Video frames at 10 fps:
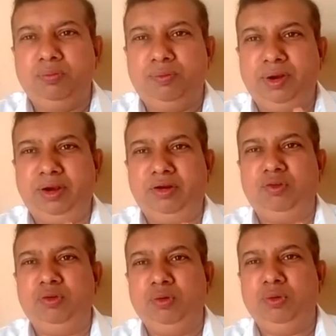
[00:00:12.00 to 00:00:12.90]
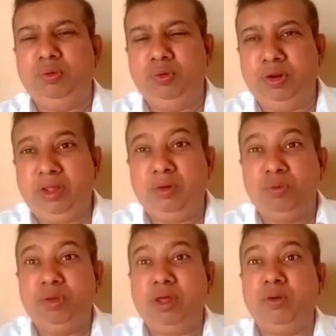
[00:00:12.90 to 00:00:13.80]
Friends, today
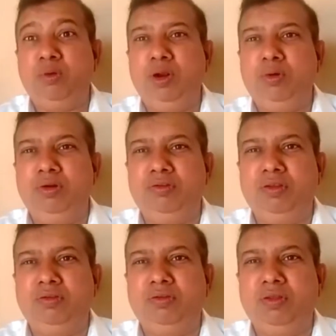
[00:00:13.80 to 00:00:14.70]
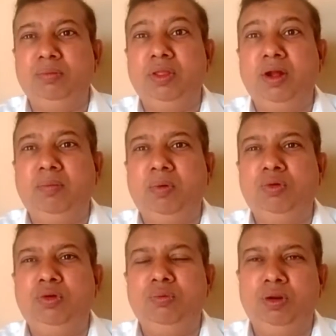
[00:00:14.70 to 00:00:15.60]
we are going to discuss something about
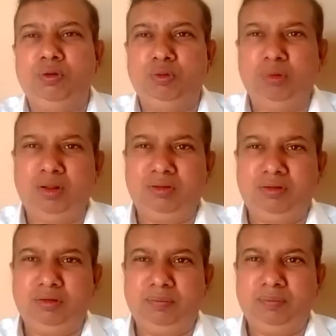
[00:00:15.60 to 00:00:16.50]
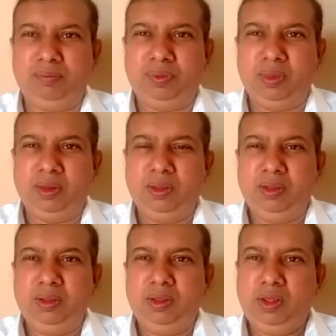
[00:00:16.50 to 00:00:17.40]
virtualization.
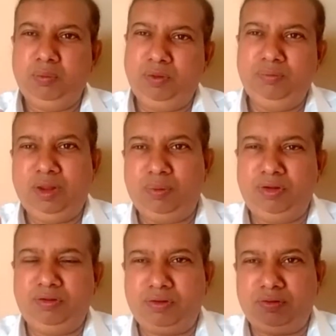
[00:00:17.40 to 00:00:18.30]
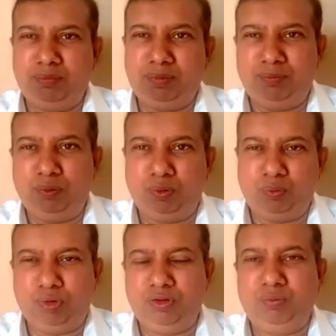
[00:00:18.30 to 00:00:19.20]
Even we have discussed before
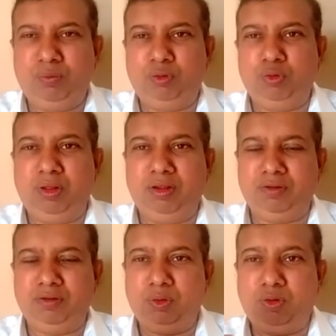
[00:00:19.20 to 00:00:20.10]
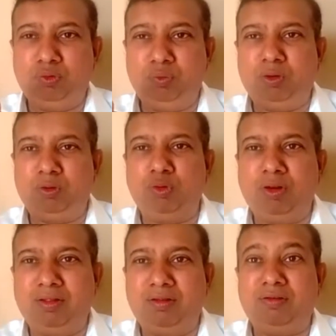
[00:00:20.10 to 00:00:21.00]
what is virtualization, because
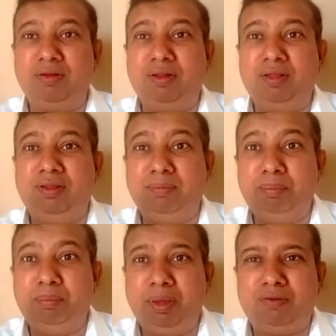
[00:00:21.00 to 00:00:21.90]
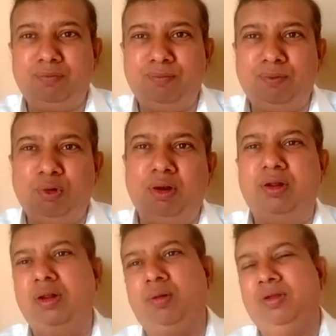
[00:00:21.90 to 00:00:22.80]
virtualization is a base for
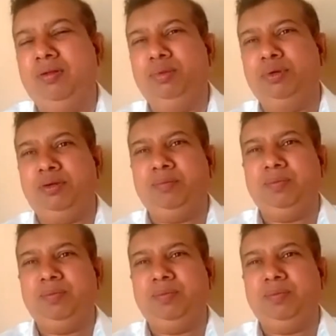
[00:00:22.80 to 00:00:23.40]
cloud computing.